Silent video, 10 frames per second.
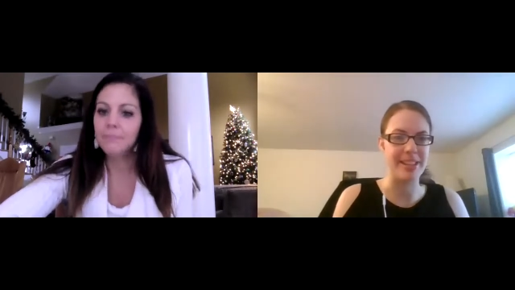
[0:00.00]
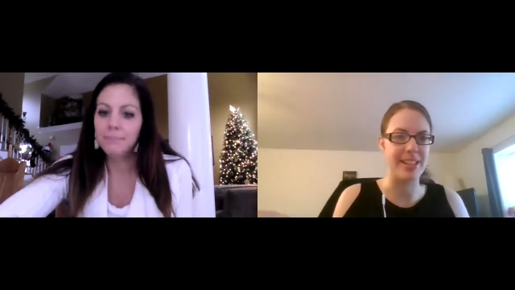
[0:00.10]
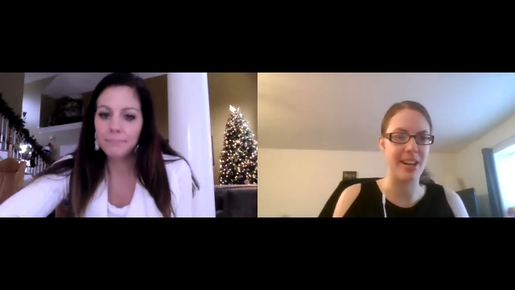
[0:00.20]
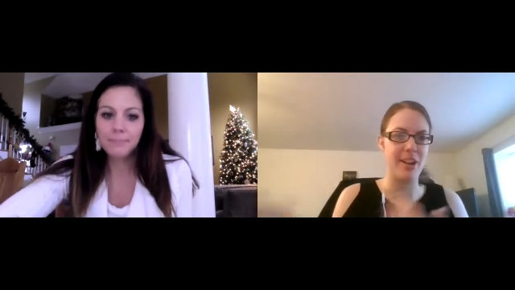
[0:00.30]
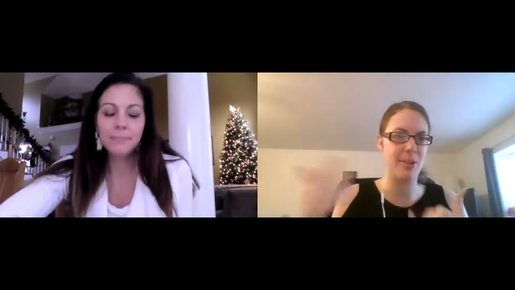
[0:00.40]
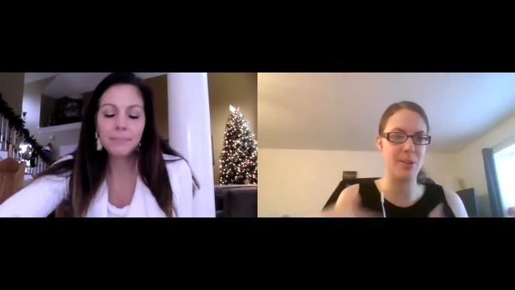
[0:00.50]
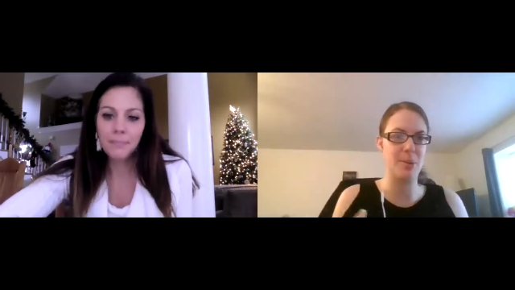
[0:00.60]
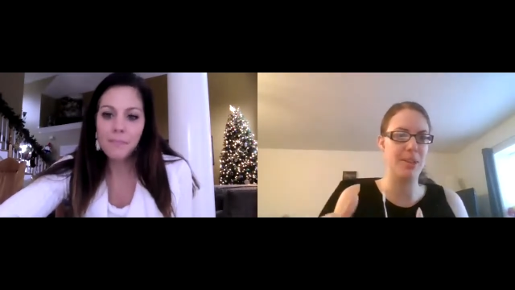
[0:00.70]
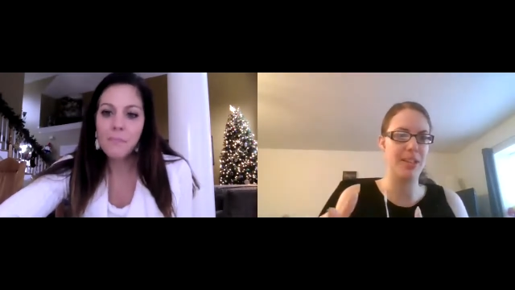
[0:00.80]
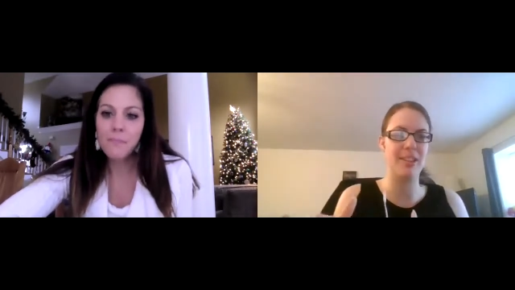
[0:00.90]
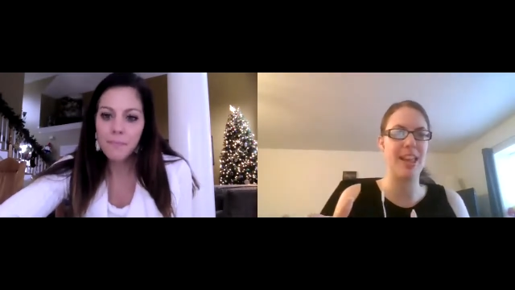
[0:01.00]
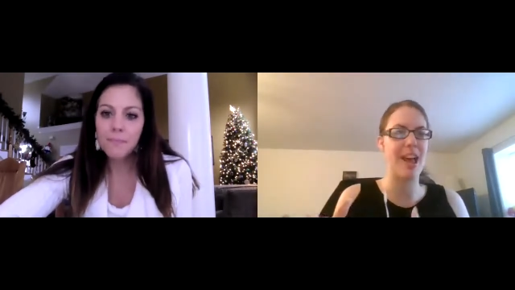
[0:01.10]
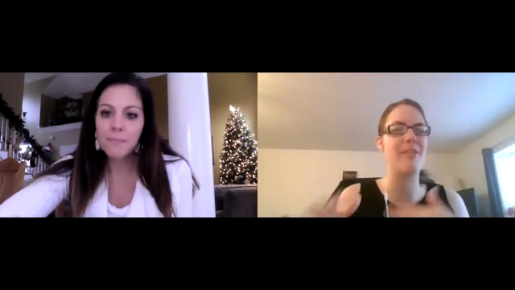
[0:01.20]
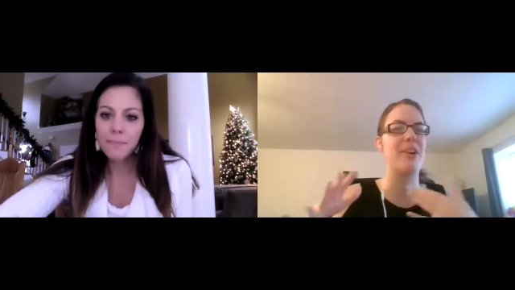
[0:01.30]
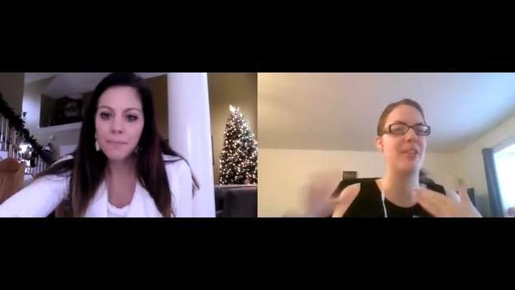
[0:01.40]
Speaker 1: And I also literally
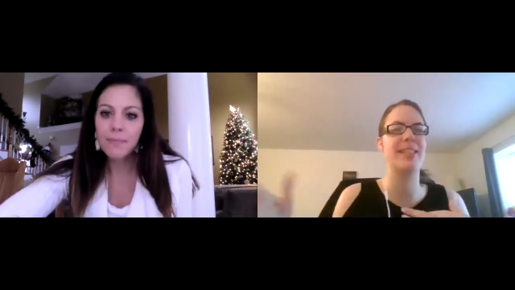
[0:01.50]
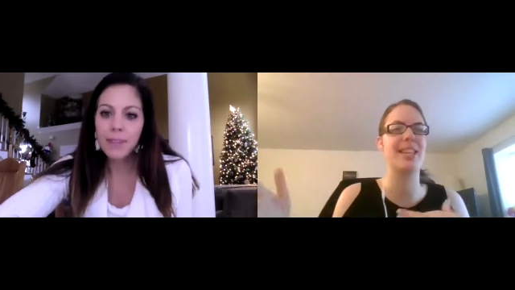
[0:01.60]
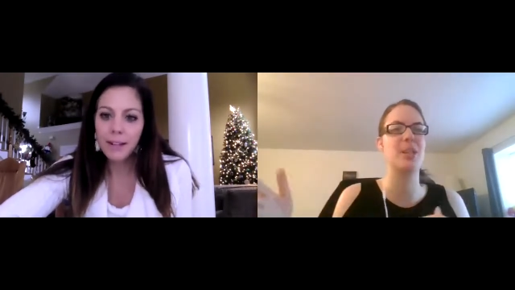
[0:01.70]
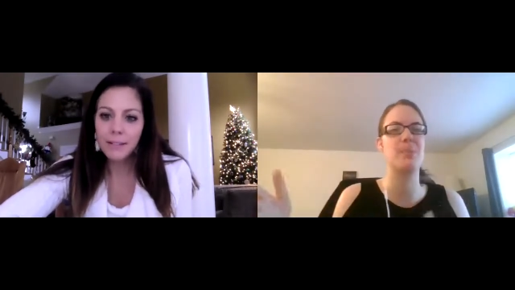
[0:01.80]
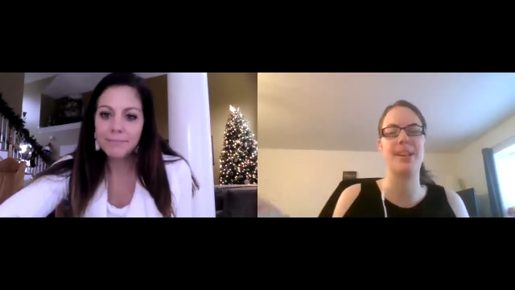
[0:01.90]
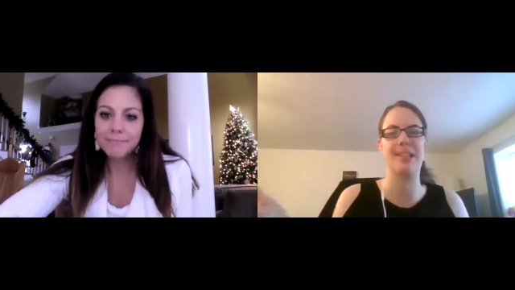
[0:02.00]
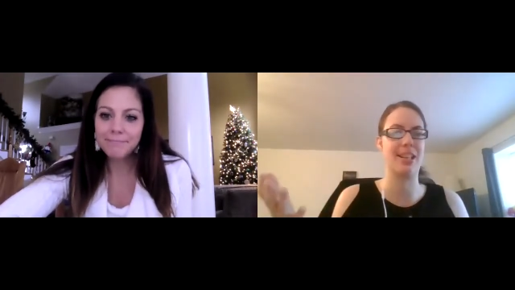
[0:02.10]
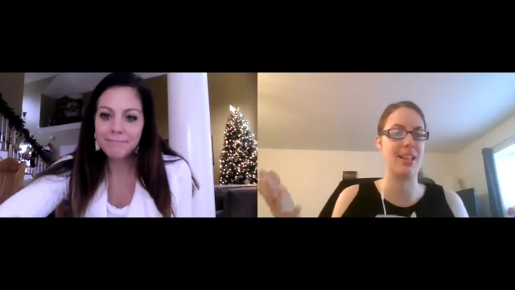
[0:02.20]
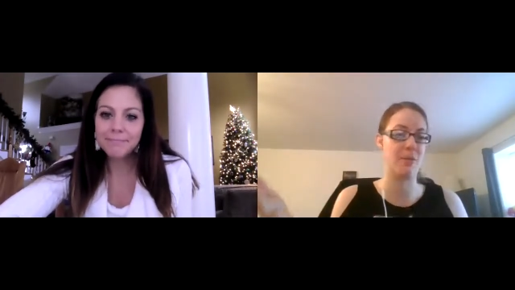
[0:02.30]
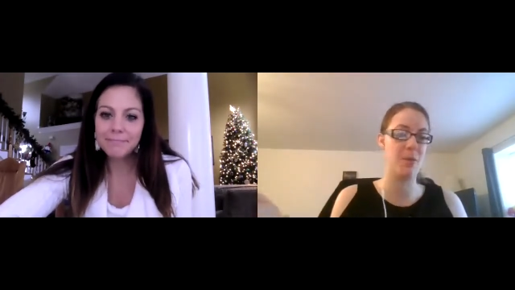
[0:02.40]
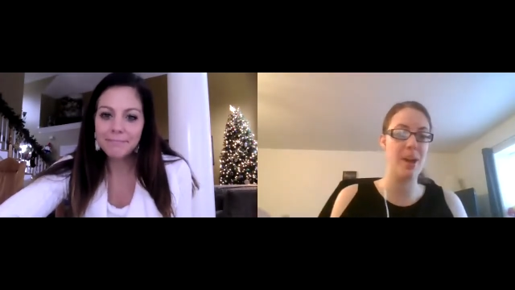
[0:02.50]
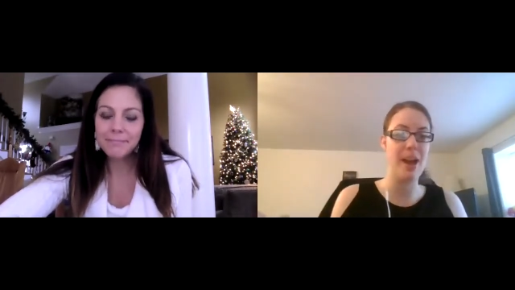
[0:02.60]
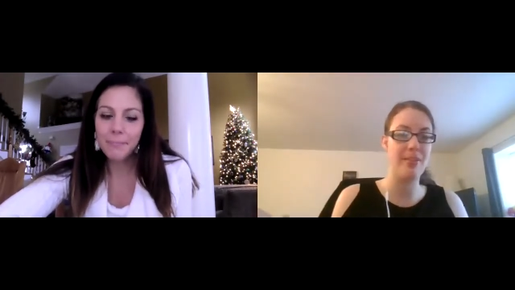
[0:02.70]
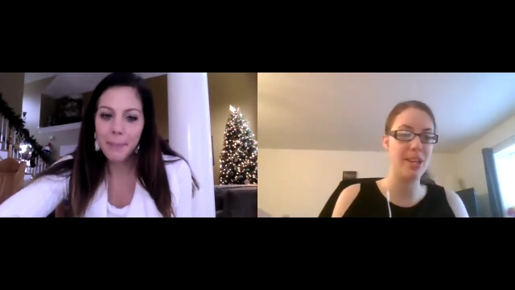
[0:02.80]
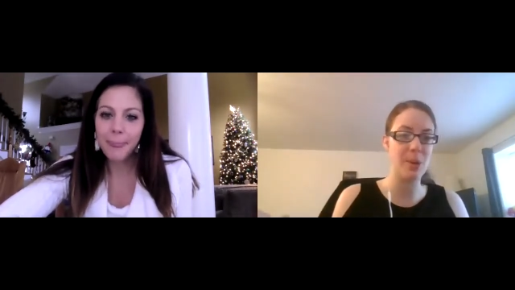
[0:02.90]
have on the sales page, like if you
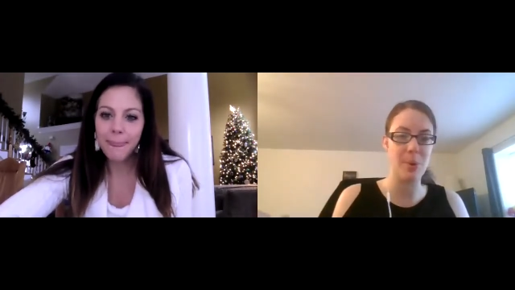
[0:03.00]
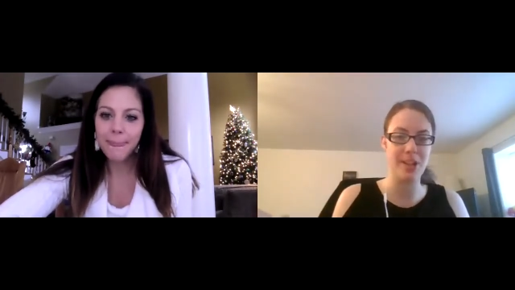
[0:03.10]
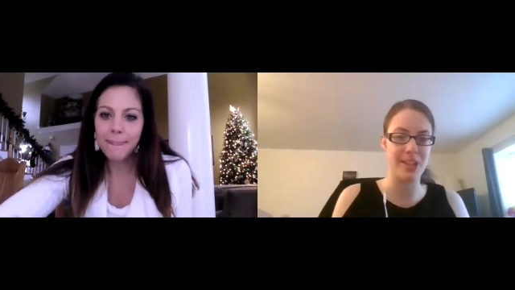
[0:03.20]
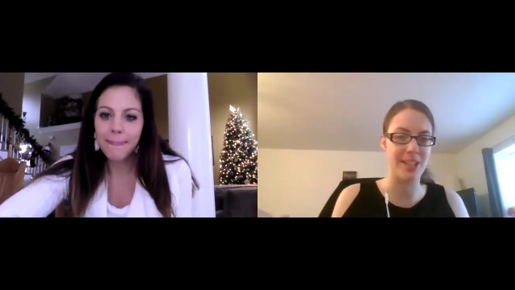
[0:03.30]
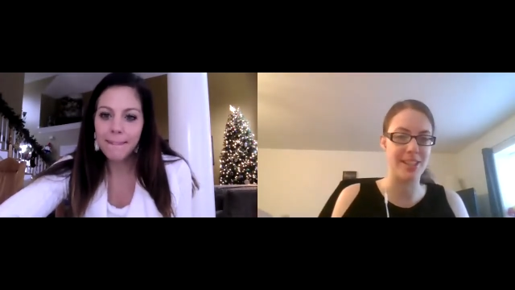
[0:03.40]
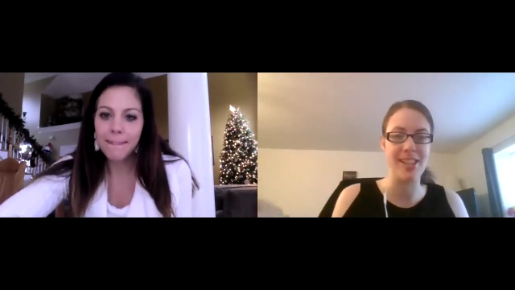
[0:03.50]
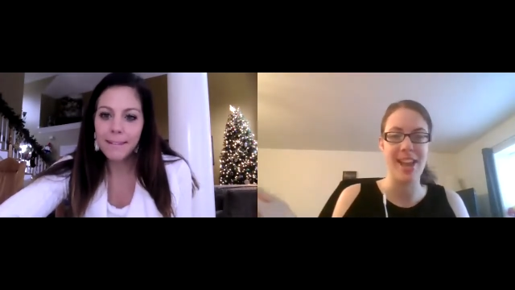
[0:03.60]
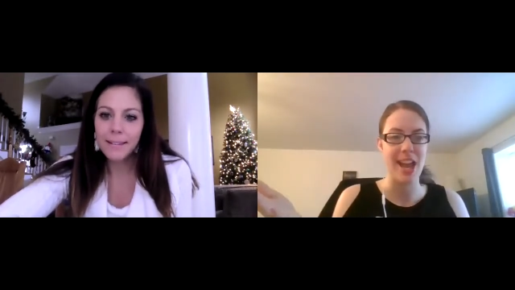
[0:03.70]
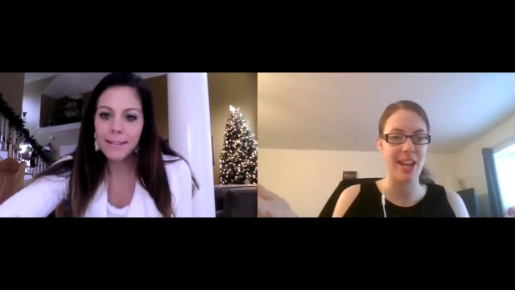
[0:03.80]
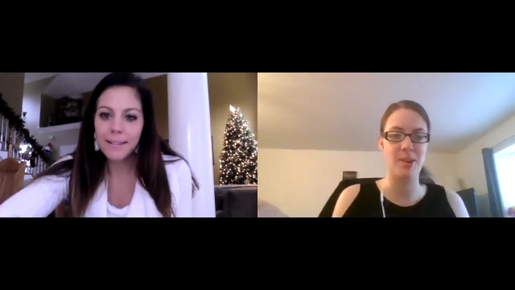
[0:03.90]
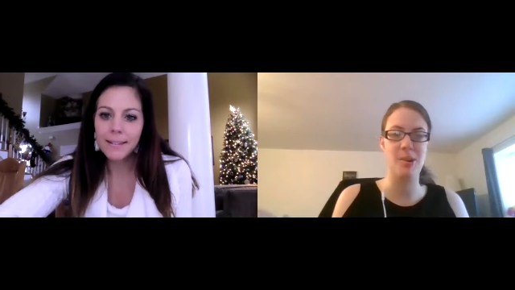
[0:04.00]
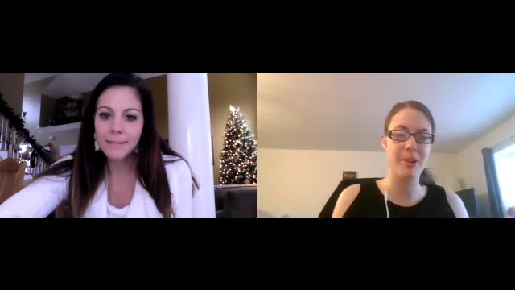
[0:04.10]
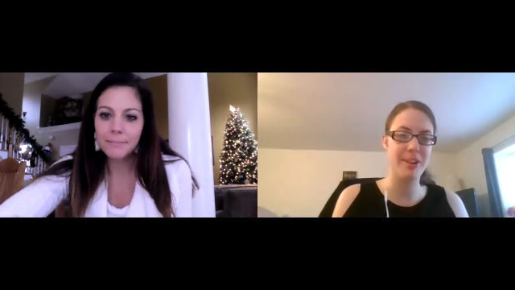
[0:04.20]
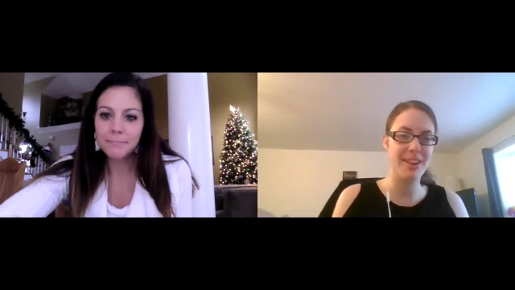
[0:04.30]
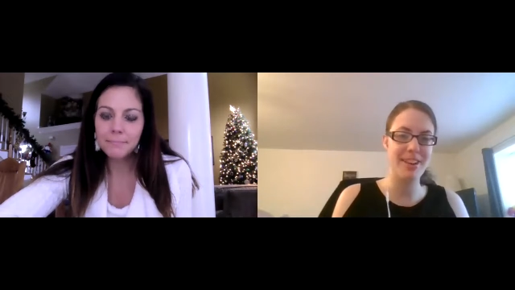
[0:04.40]
have any questions and you know
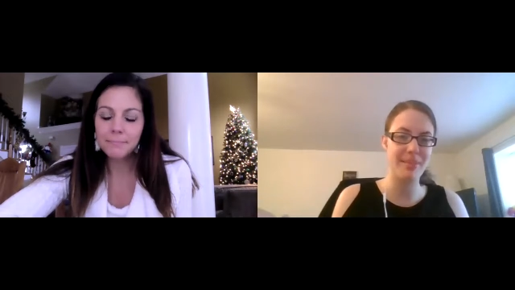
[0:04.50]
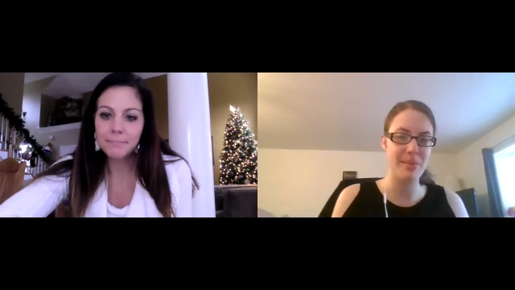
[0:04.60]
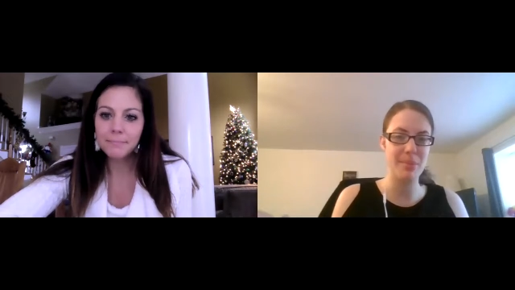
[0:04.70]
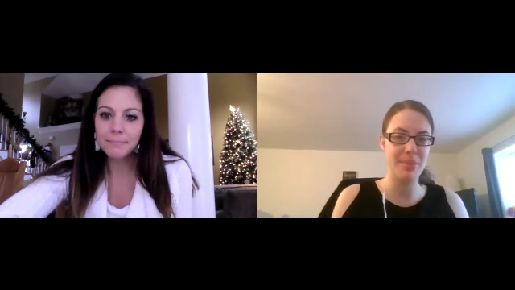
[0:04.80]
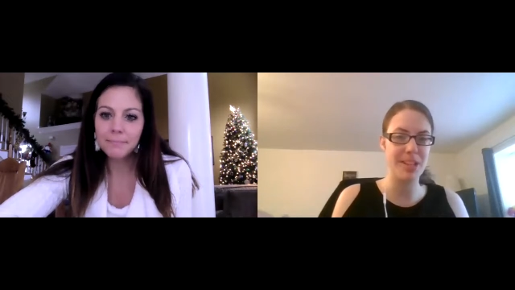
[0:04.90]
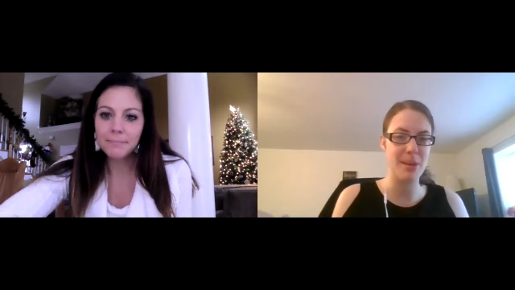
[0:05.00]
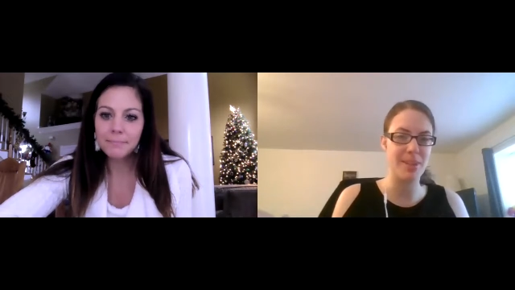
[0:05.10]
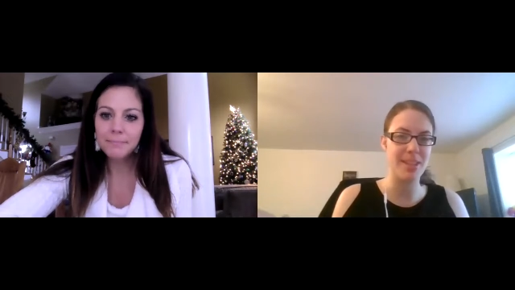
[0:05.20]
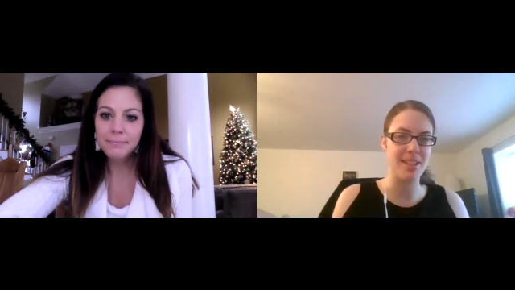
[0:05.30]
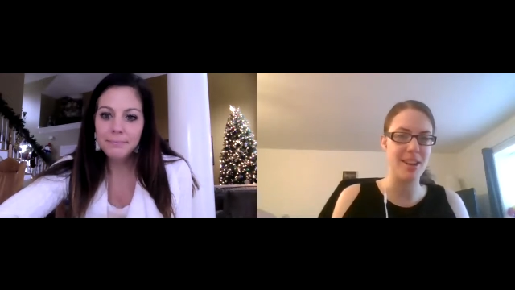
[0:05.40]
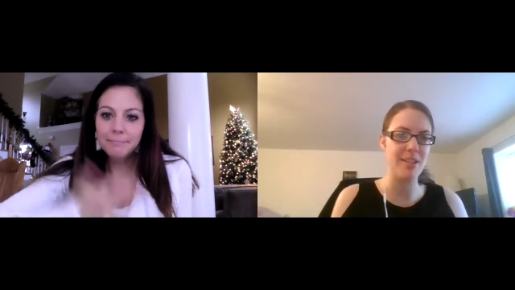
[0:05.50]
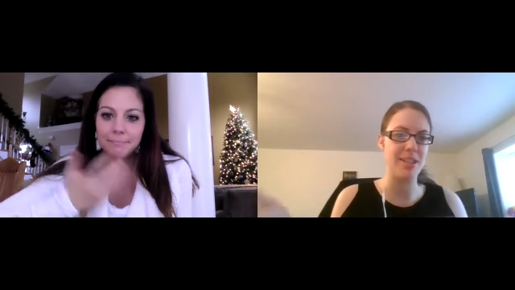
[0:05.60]
you're not going to be able to come to these calls,